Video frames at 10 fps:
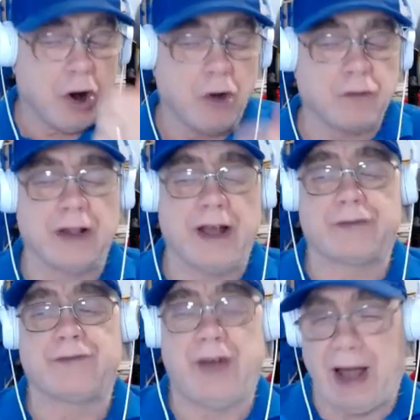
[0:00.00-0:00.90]
over the
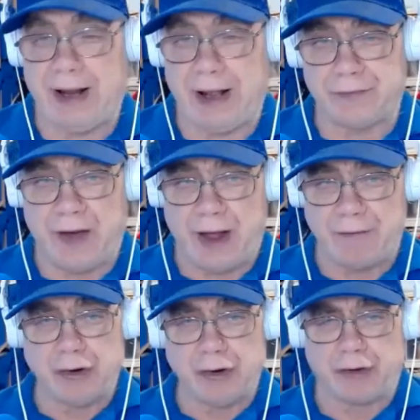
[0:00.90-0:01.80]
last, I guess,
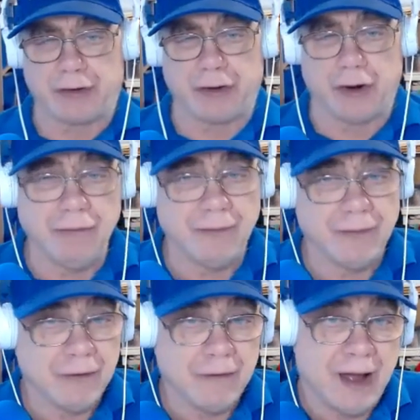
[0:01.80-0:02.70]
5 years or so,
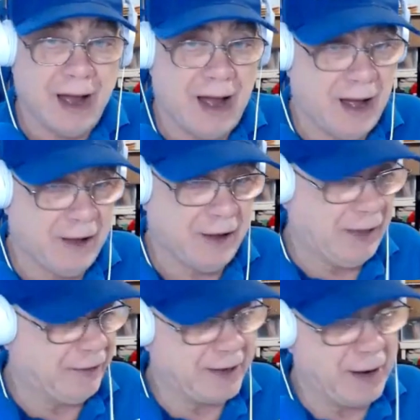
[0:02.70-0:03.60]

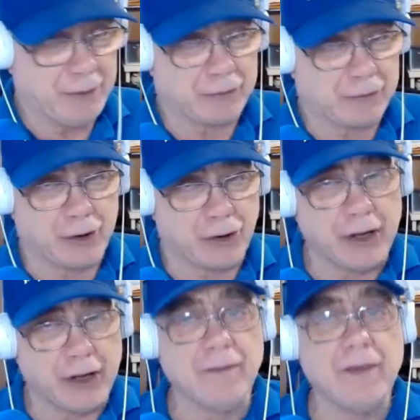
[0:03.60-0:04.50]
at the time of this
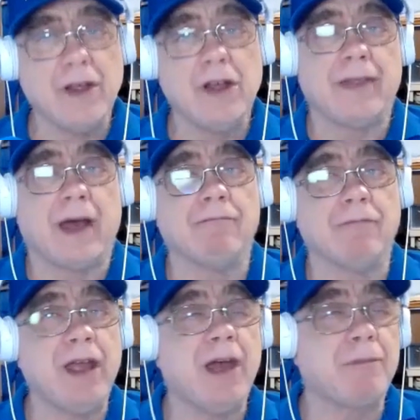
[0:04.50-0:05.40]
recording, that
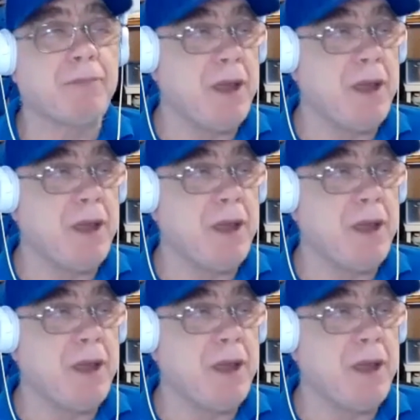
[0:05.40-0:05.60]
we have